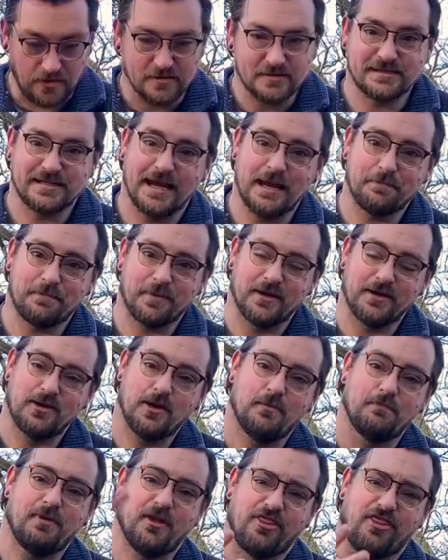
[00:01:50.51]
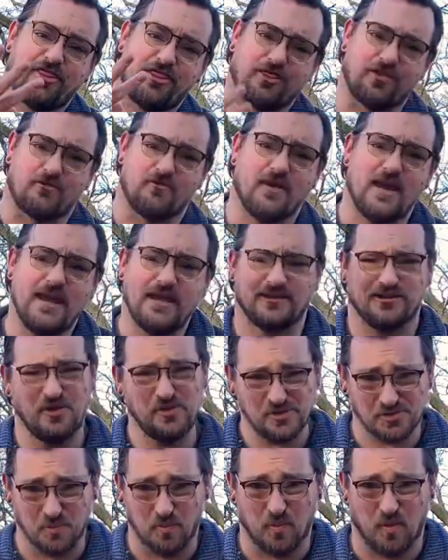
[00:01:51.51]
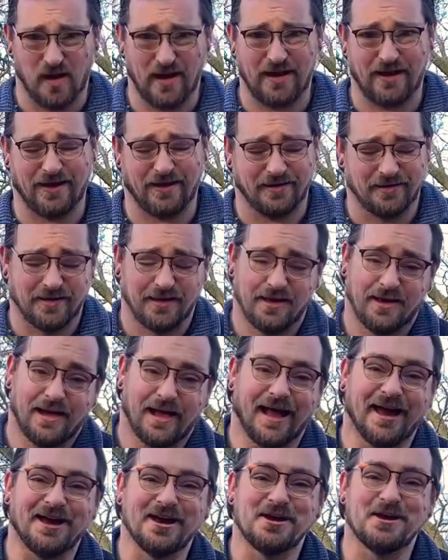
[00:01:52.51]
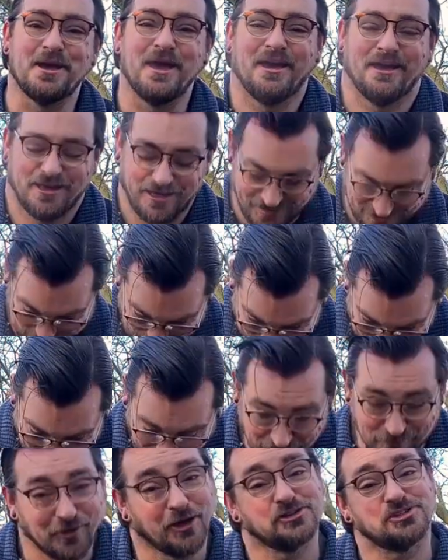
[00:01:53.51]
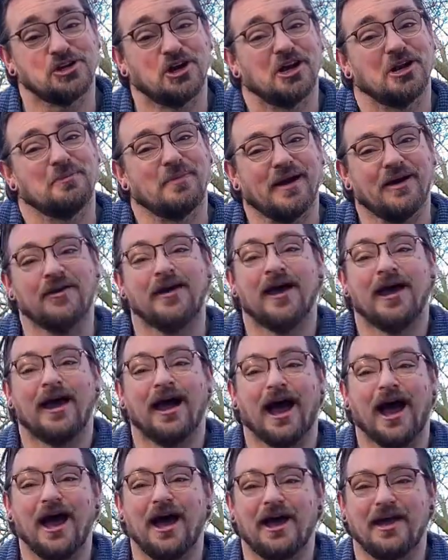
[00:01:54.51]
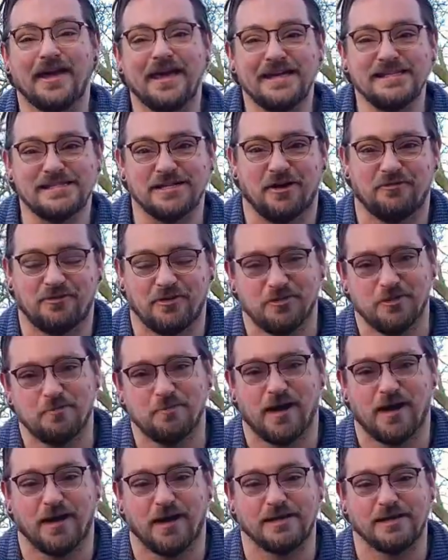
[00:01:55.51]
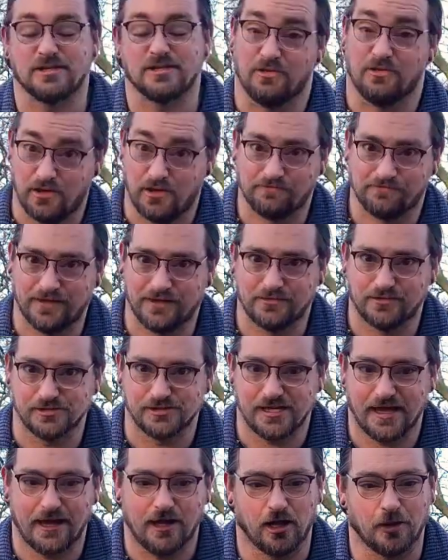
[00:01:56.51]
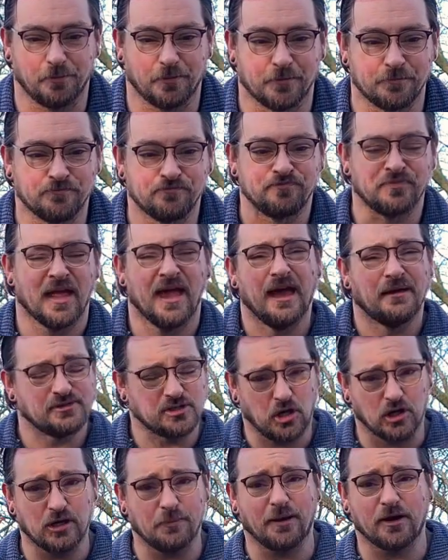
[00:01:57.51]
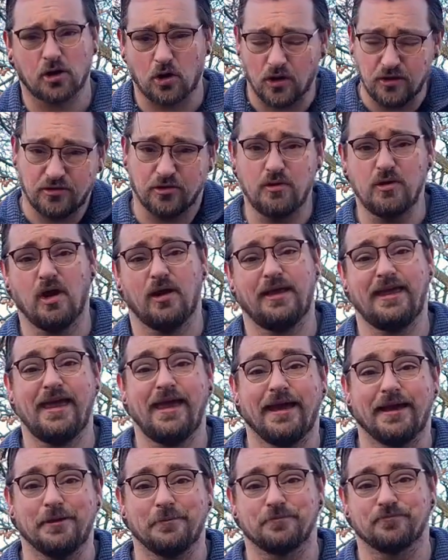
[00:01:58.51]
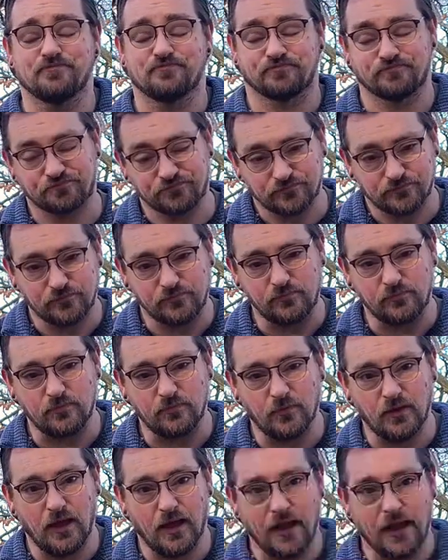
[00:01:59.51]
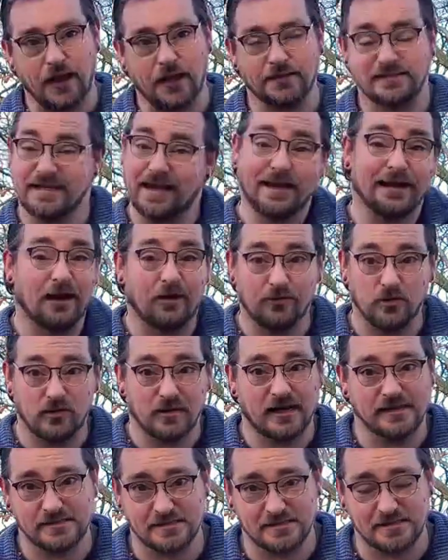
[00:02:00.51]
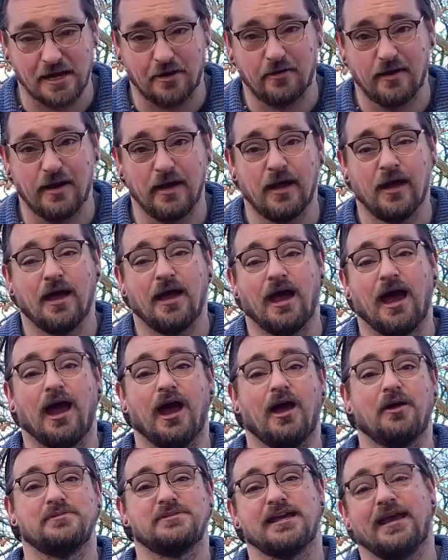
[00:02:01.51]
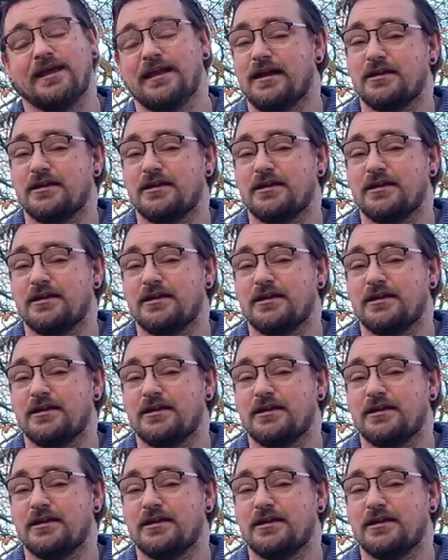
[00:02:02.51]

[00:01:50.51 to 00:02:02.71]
Tip number 3, lose some weight. I'm not talking about easing off on the pies, although that does help. I'm talking about going through your kit and taking out the unnecessary, taking